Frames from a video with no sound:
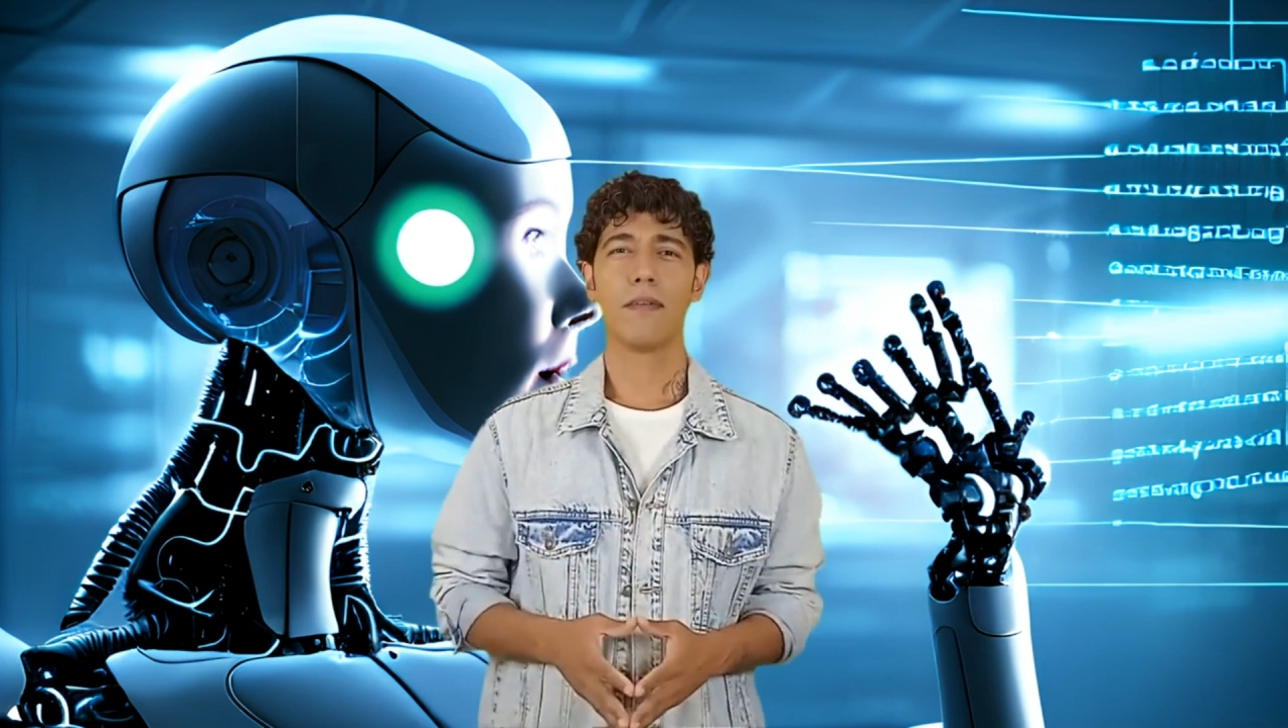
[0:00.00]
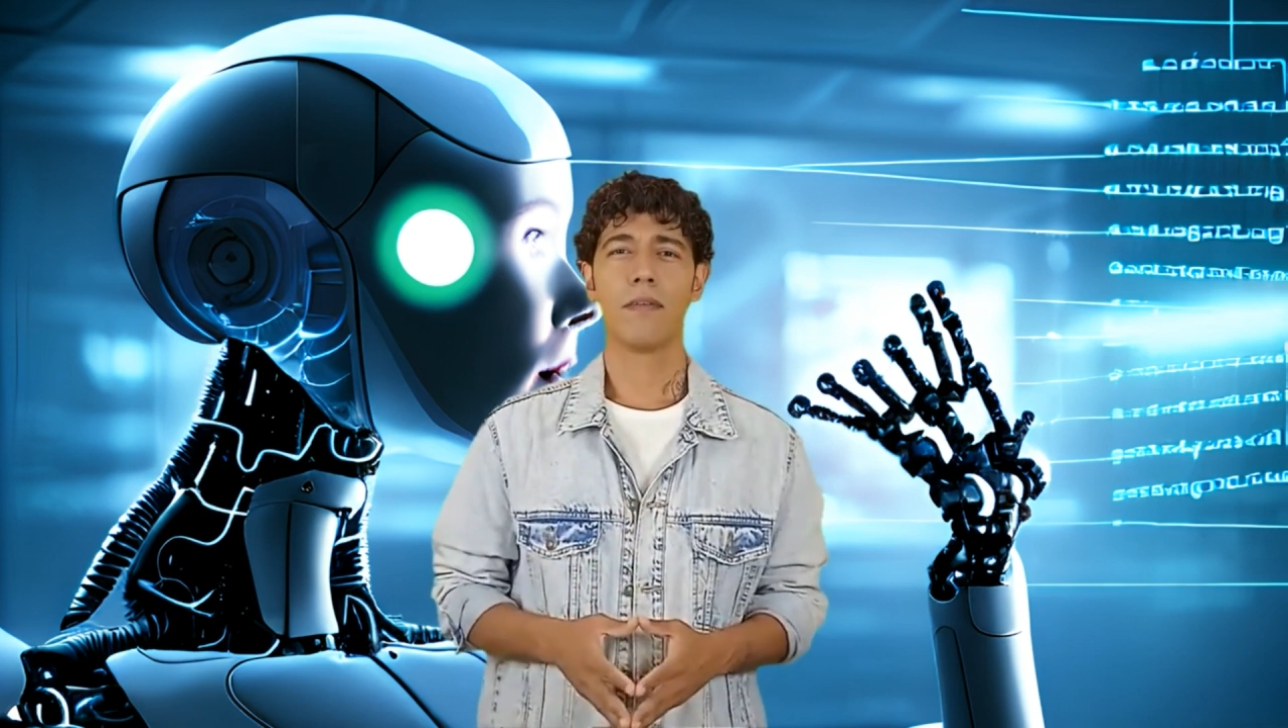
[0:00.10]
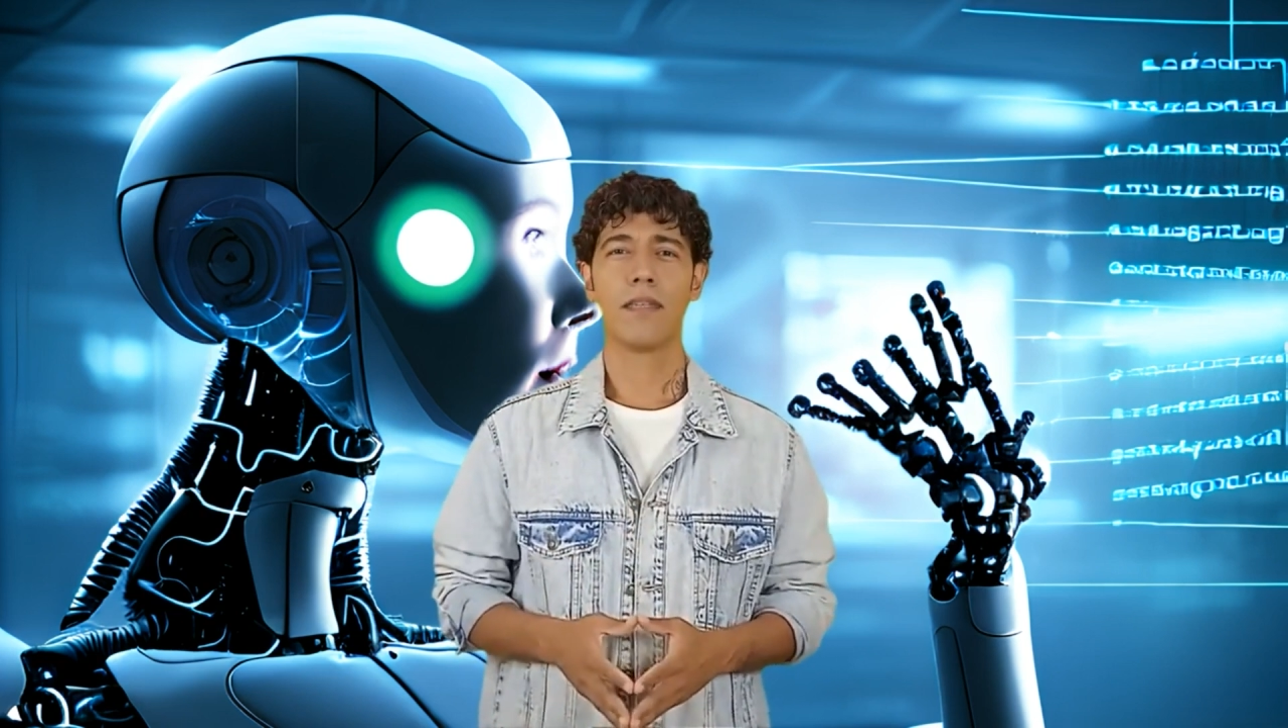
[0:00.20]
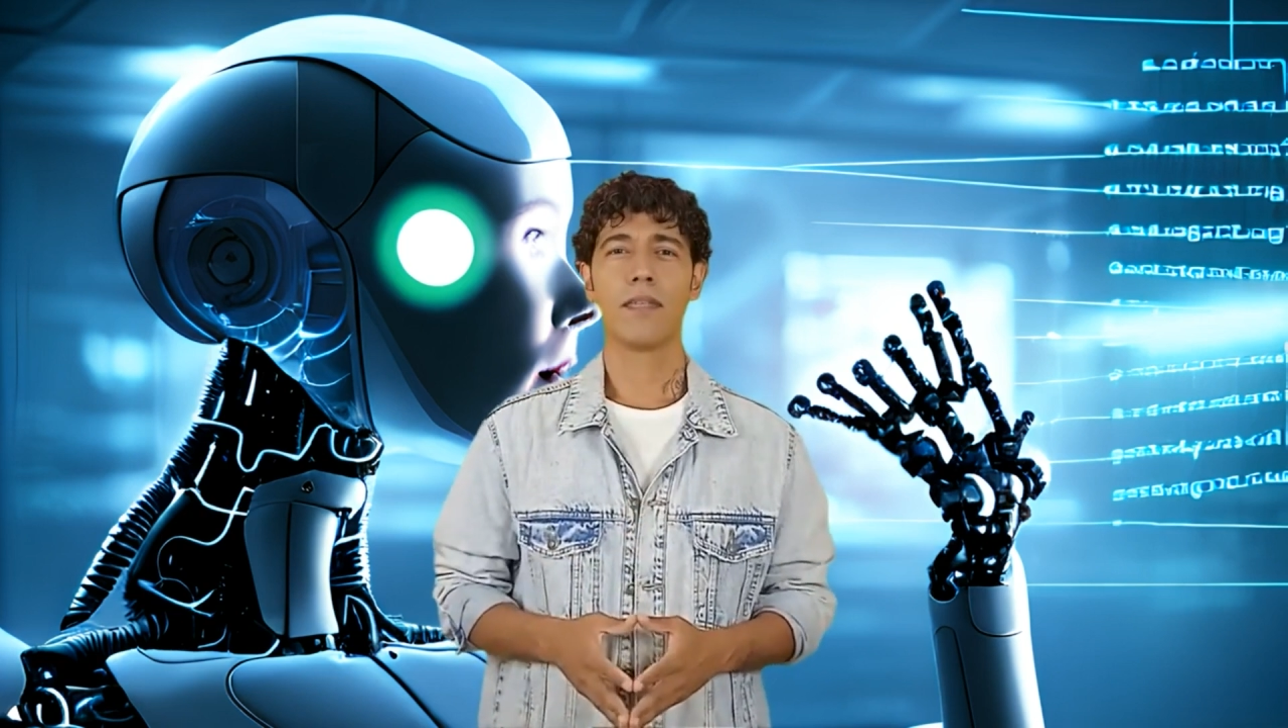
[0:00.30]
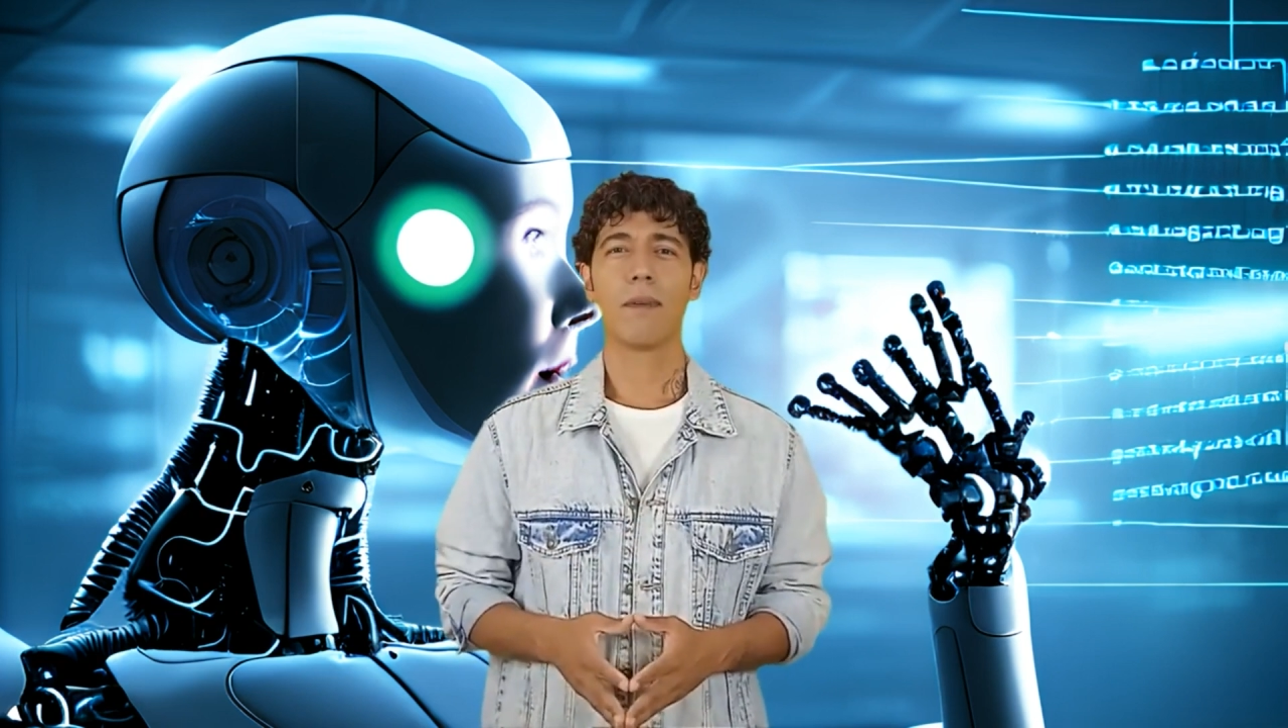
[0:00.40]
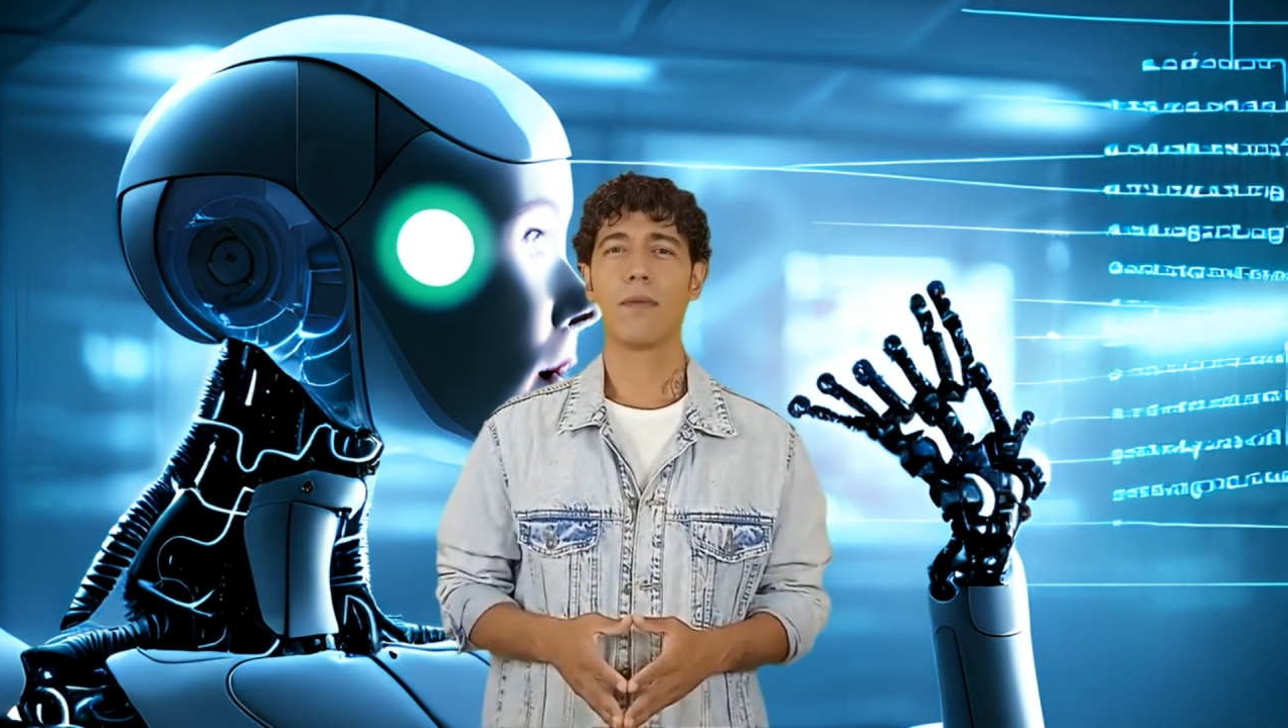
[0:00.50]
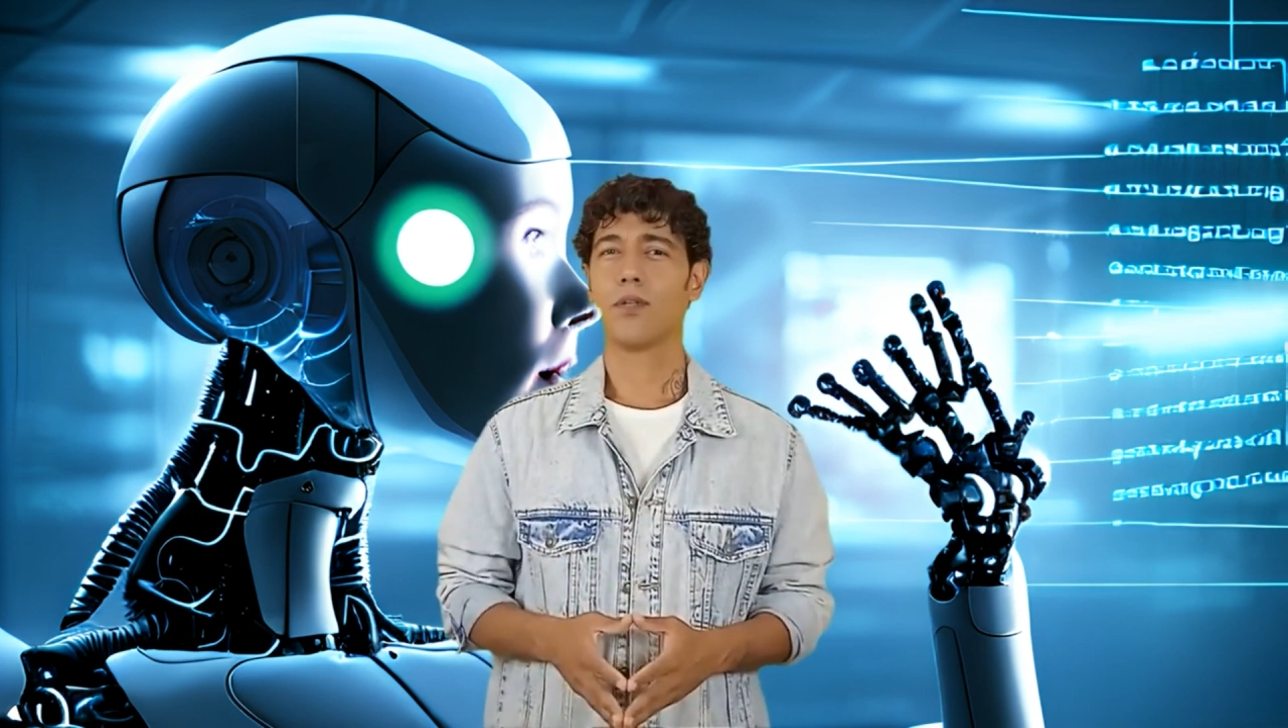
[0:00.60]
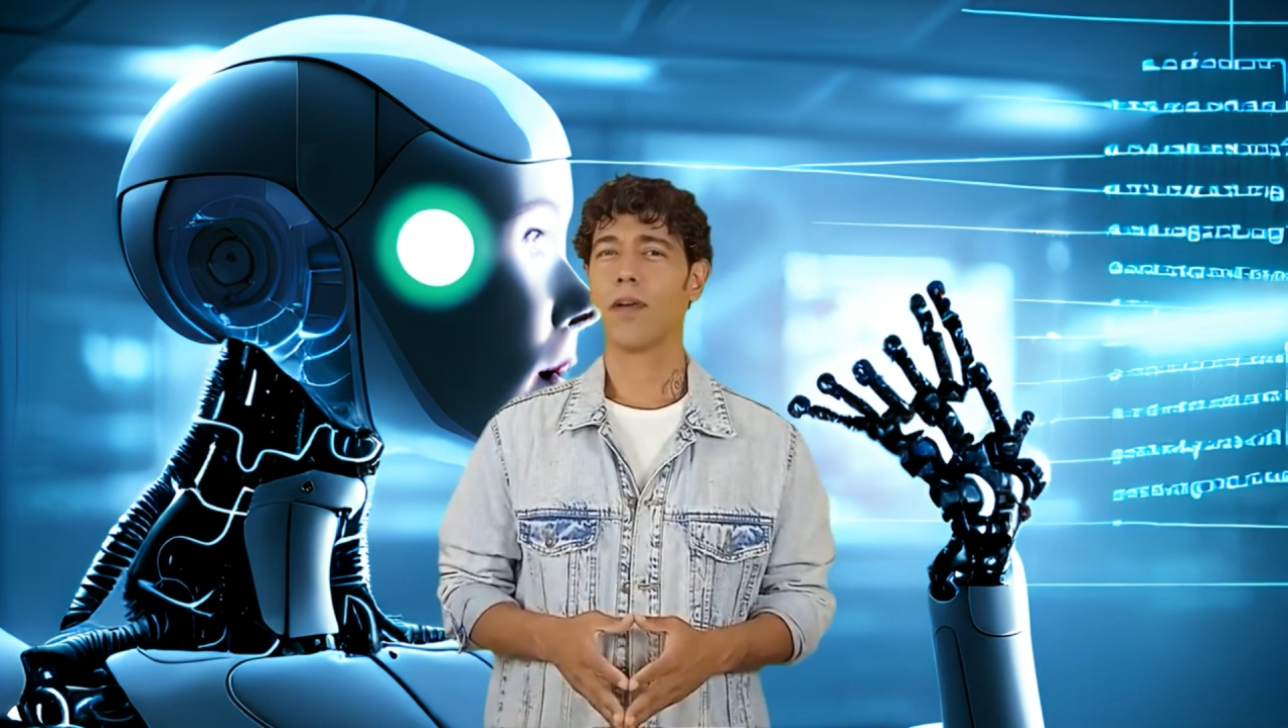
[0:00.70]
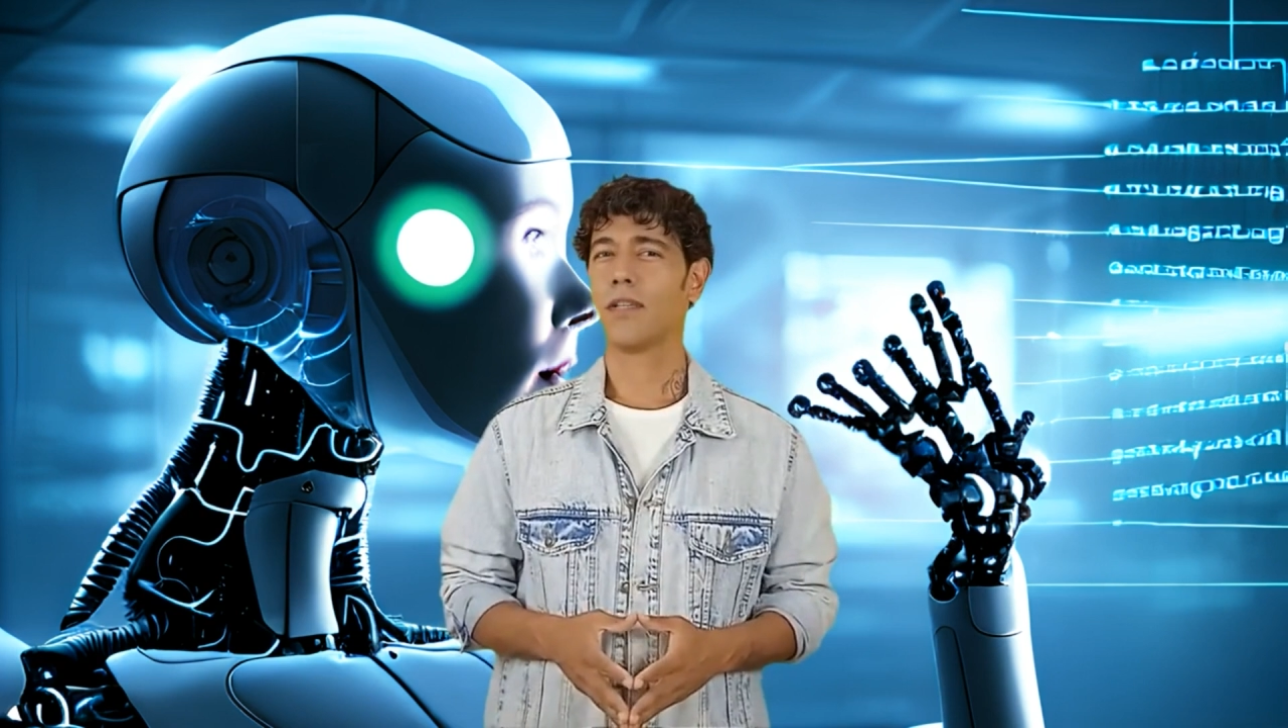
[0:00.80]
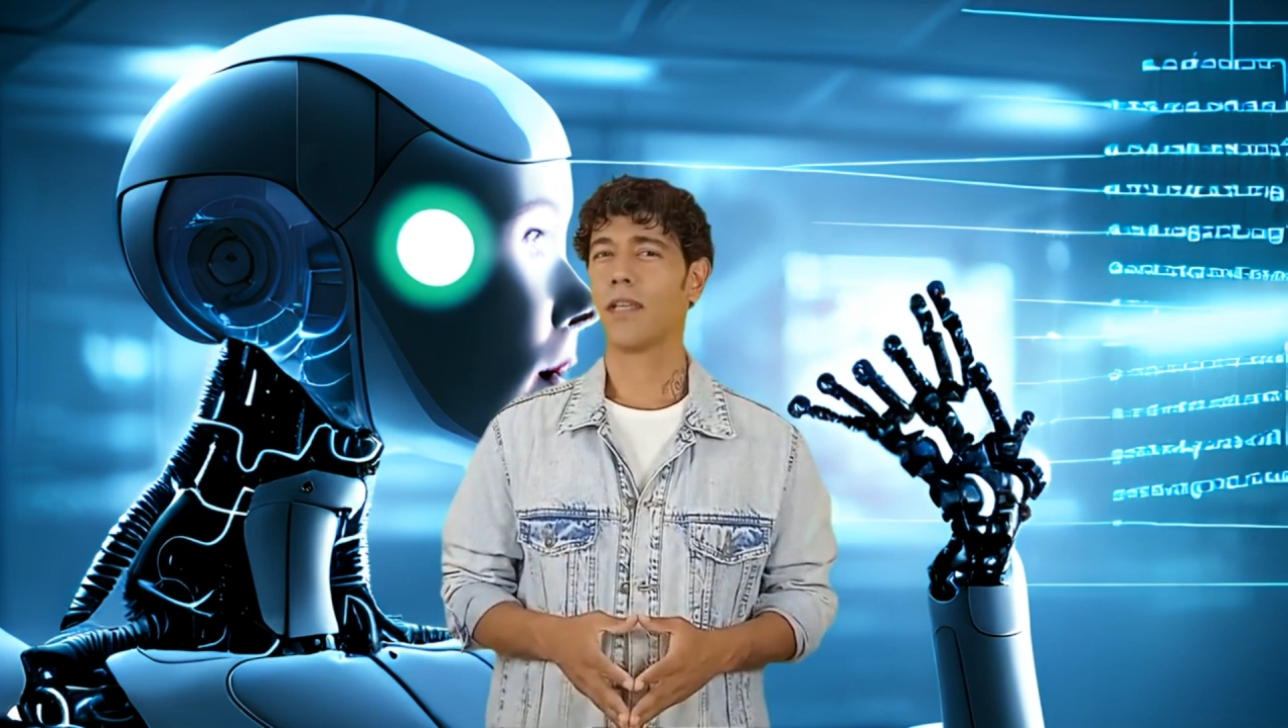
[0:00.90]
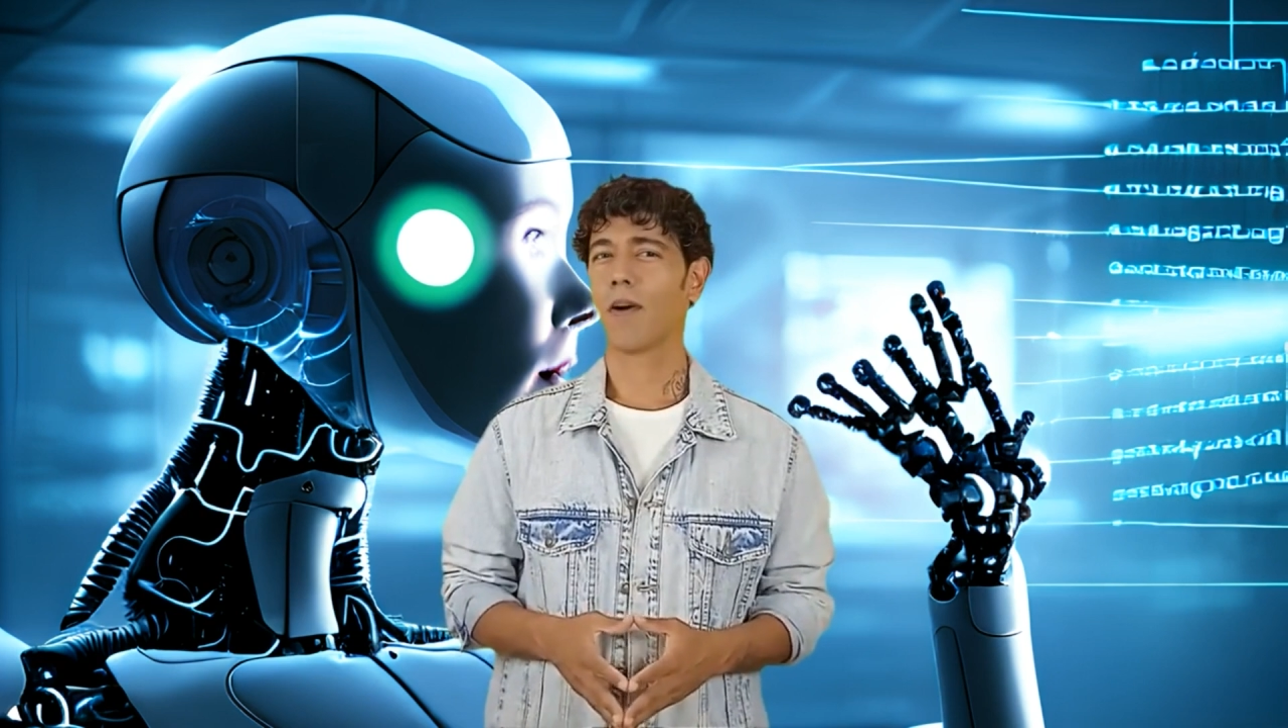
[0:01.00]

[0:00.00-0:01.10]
This demonstrates